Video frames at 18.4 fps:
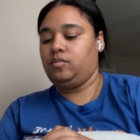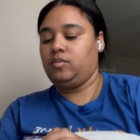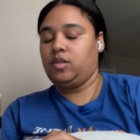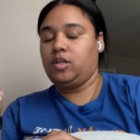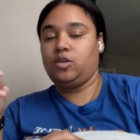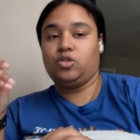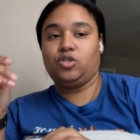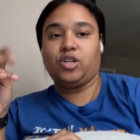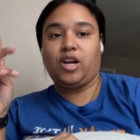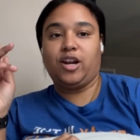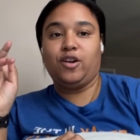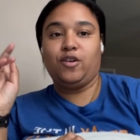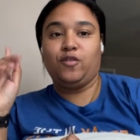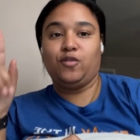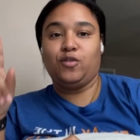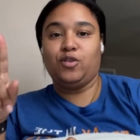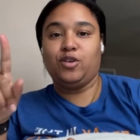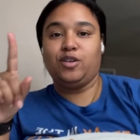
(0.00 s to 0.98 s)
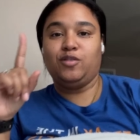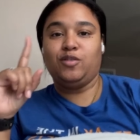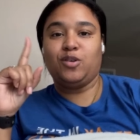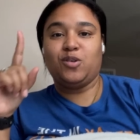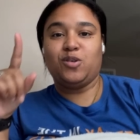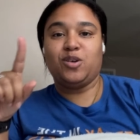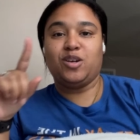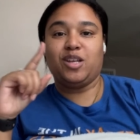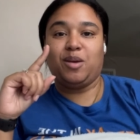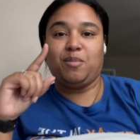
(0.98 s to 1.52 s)
I was trying to avoid
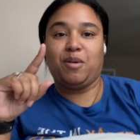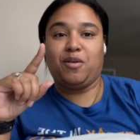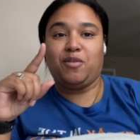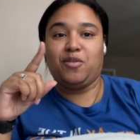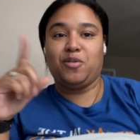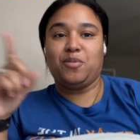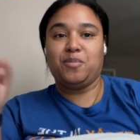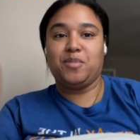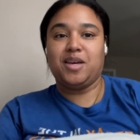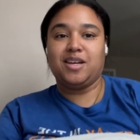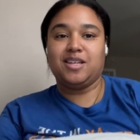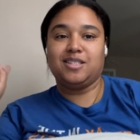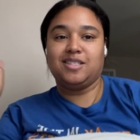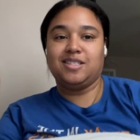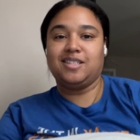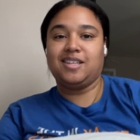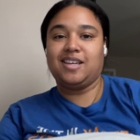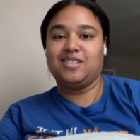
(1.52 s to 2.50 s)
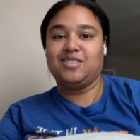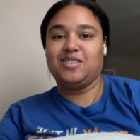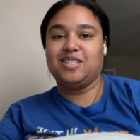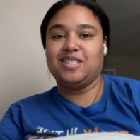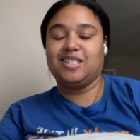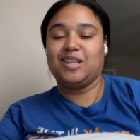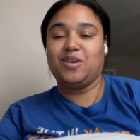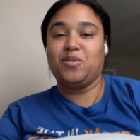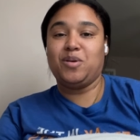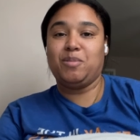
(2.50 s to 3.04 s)
recording in my room because, as you can
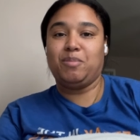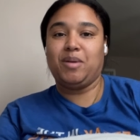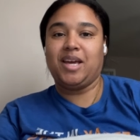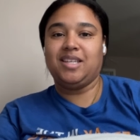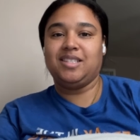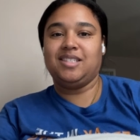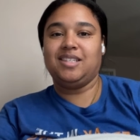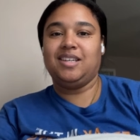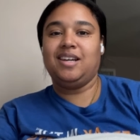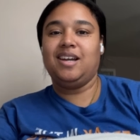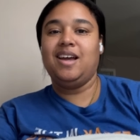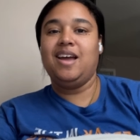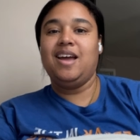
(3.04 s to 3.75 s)
see, we painted.